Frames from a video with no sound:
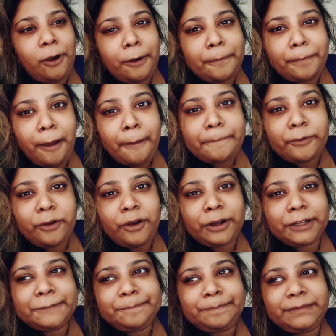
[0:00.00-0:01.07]
or
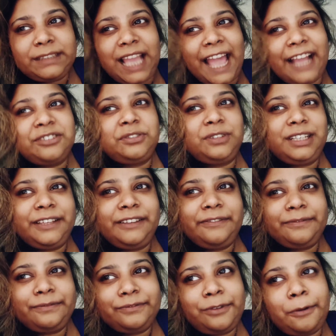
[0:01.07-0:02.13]
popcorn. Actually,
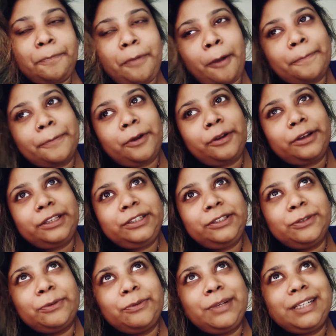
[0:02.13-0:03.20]
for popcorn,
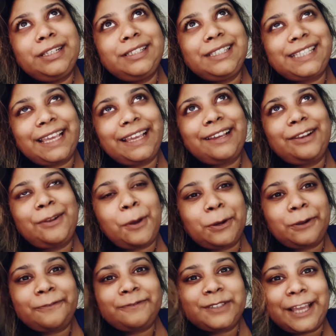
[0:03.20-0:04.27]
you will take a
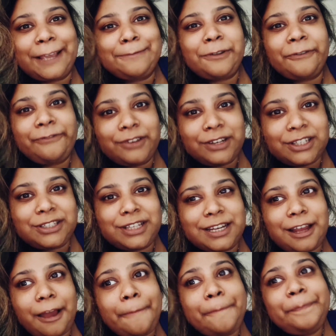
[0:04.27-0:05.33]
lot of time to finish
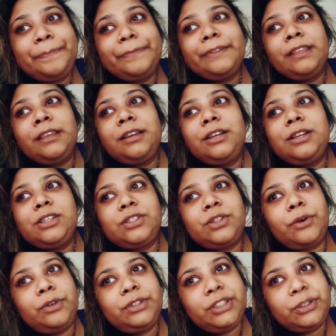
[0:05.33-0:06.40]
it up.
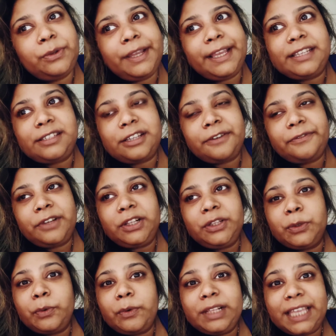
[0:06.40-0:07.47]
So during
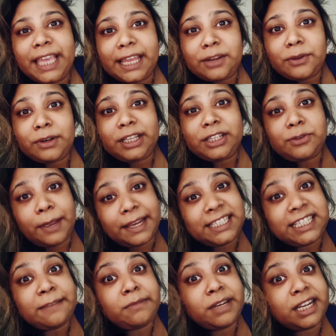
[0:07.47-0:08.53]
interval, you will get only
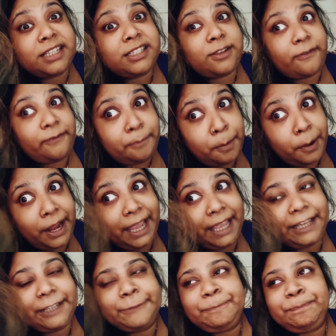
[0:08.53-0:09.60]
20 minutes of
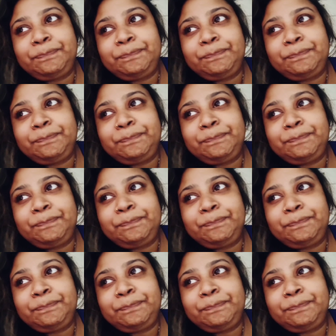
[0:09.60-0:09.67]
break.